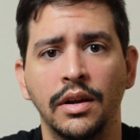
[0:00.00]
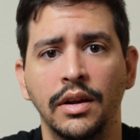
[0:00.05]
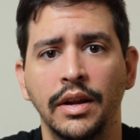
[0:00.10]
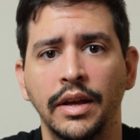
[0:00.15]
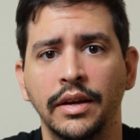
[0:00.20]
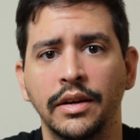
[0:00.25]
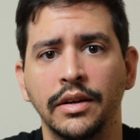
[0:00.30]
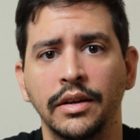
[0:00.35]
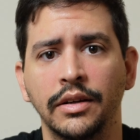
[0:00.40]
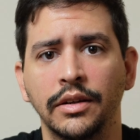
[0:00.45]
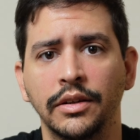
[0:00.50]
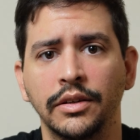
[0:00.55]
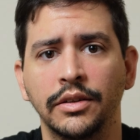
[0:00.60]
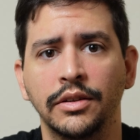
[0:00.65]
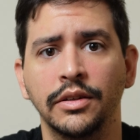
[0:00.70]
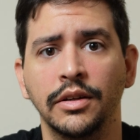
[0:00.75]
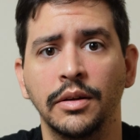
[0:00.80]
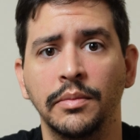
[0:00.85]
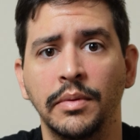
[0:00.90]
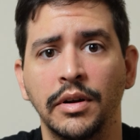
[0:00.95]
like a
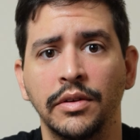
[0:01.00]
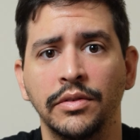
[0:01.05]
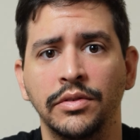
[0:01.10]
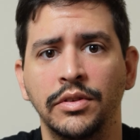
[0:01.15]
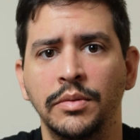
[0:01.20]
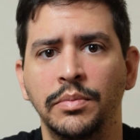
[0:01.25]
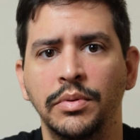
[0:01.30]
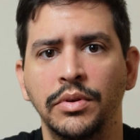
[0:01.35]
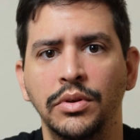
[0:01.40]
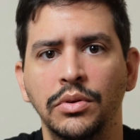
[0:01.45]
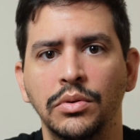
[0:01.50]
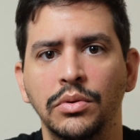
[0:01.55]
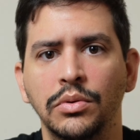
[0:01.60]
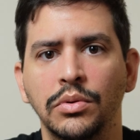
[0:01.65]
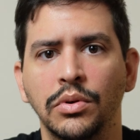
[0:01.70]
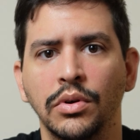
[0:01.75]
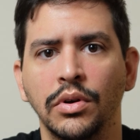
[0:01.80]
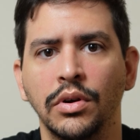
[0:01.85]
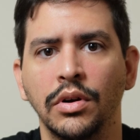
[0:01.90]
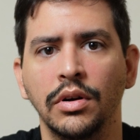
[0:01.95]
good amount of CPU
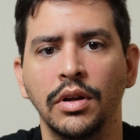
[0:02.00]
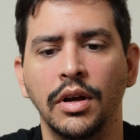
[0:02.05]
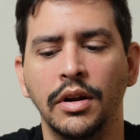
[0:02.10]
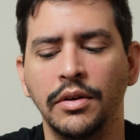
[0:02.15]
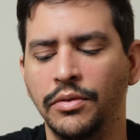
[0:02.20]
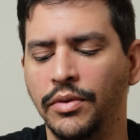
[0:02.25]
or a lot